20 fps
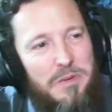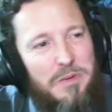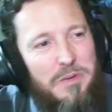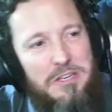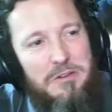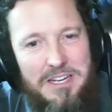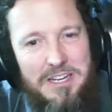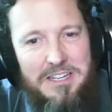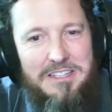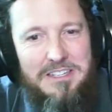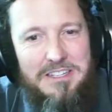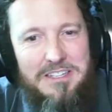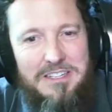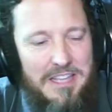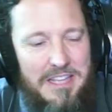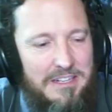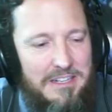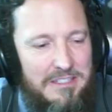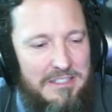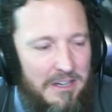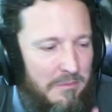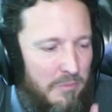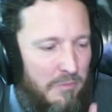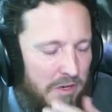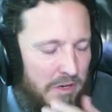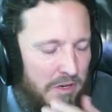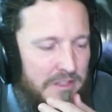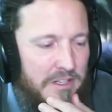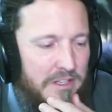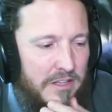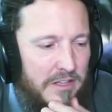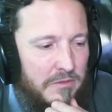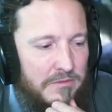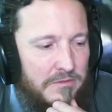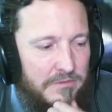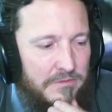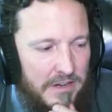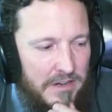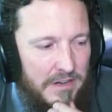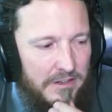you get into that, one of the other
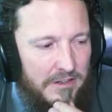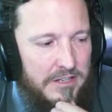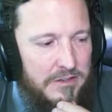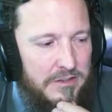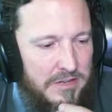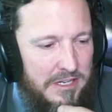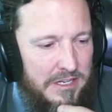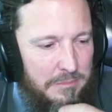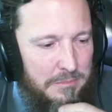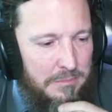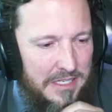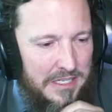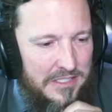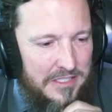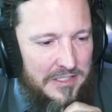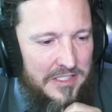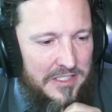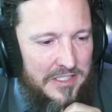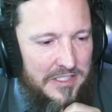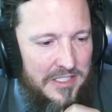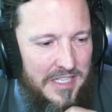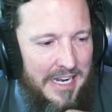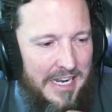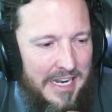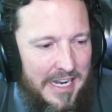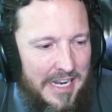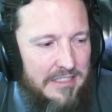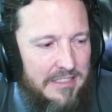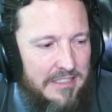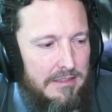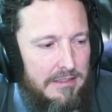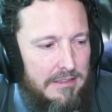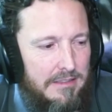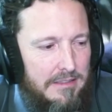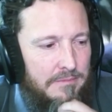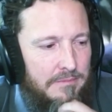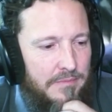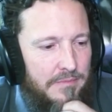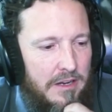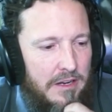very unique pieces that
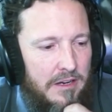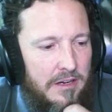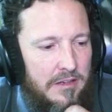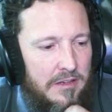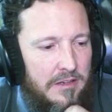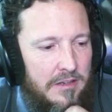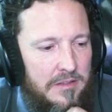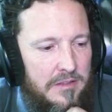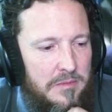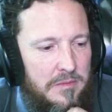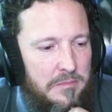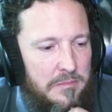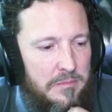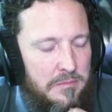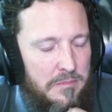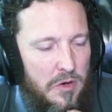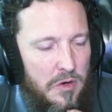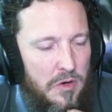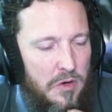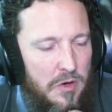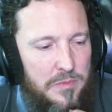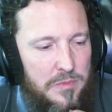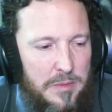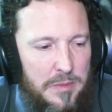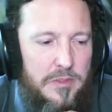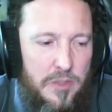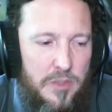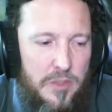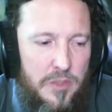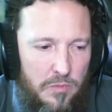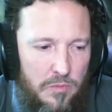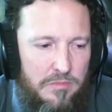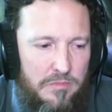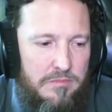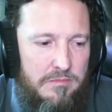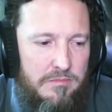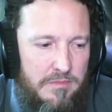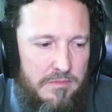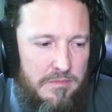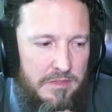most people
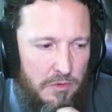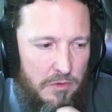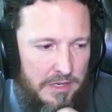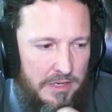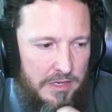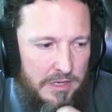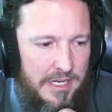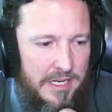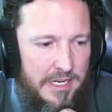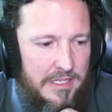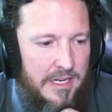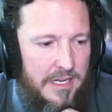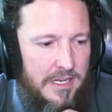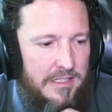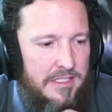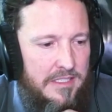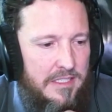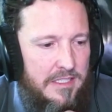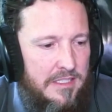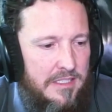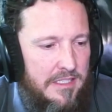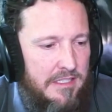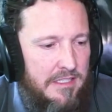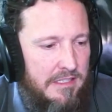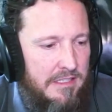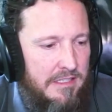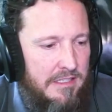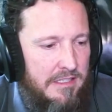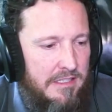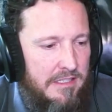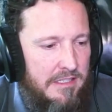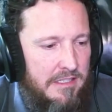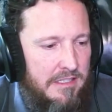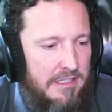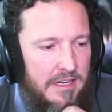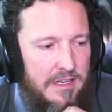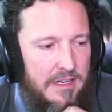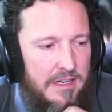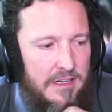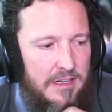don't get yet is
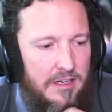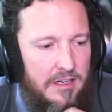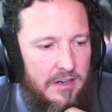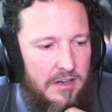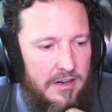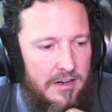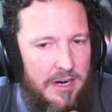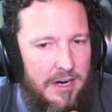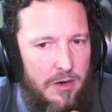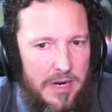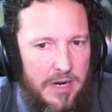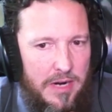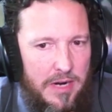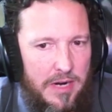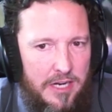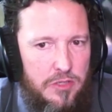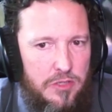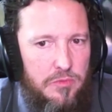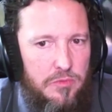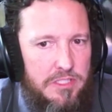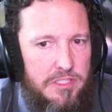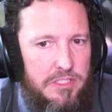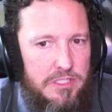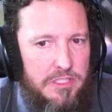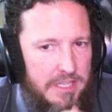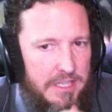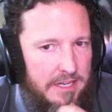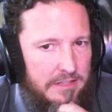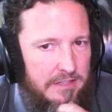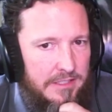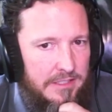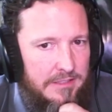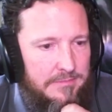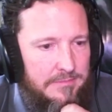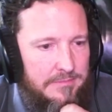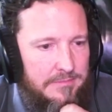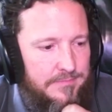our actual scaling